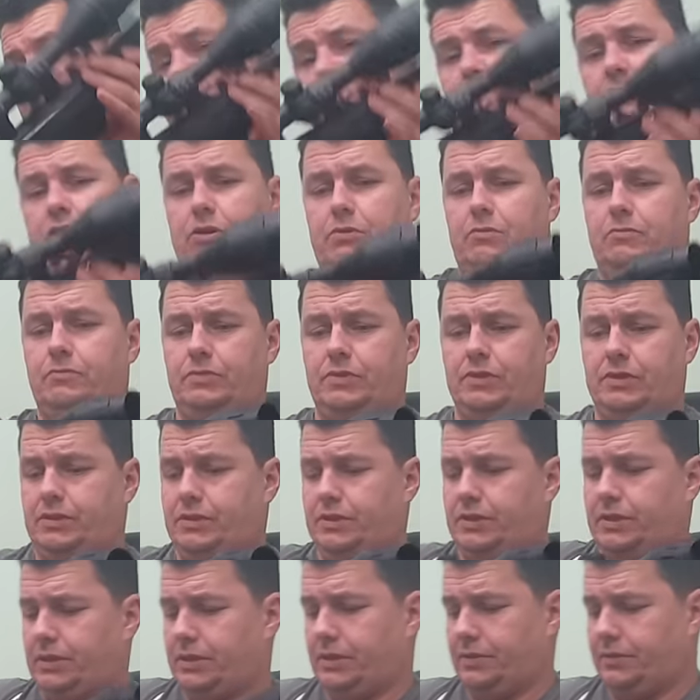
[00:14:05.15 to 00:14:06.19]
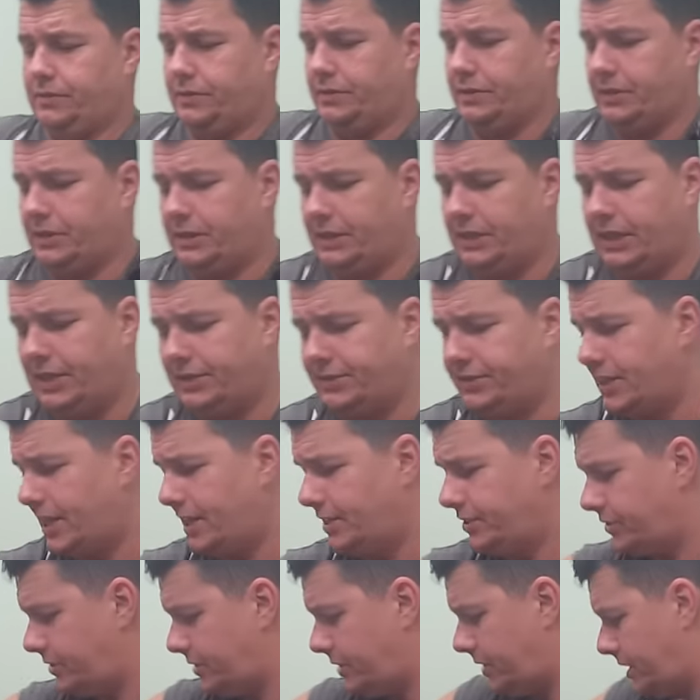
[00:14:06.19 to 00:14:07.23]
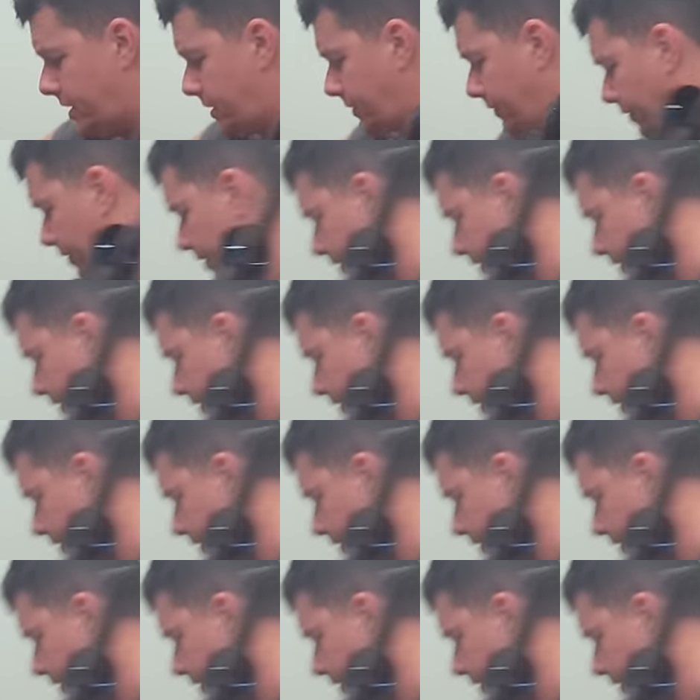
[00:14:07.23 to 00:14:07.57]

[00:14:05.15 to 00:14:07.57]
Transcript: So that's that side of